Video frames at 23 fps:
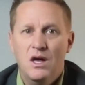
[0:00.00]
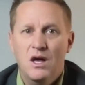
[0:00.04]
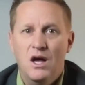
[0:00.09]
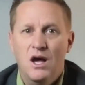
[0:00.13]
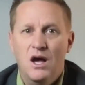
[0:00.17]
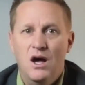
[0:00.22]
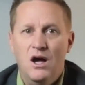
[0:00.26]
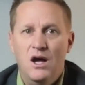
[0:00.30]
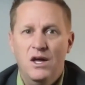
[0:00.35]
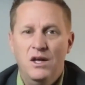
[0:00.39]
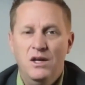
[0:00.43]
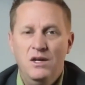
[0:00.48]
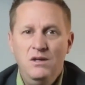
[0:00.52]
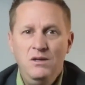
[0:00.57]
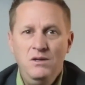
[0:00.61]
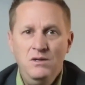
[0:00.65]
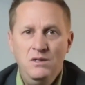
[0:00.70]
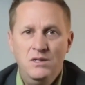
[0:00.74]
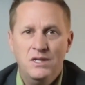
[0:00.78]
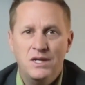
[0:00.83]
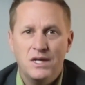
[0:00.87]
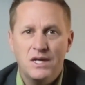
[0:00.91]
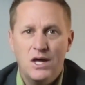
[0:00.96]

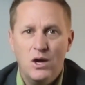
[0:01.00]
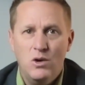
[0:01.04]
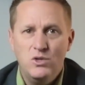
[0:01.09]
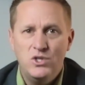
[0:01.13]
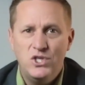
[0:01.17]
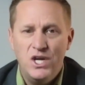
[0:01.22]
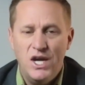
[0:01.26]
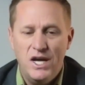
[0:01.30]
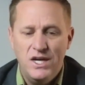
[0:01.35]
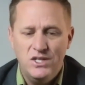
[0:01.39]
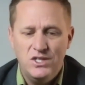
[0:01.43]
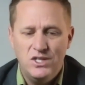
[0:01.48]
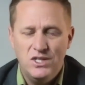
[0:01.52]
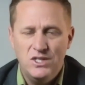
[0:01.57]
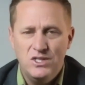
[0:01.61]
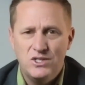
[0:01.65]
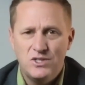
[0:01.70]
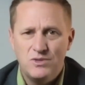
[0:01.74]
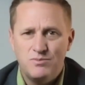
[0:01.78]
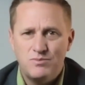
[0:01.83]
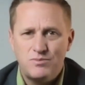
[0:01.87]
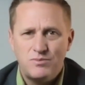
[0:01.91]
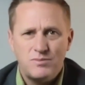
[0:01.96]

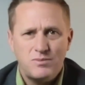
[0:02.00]
Negotiations.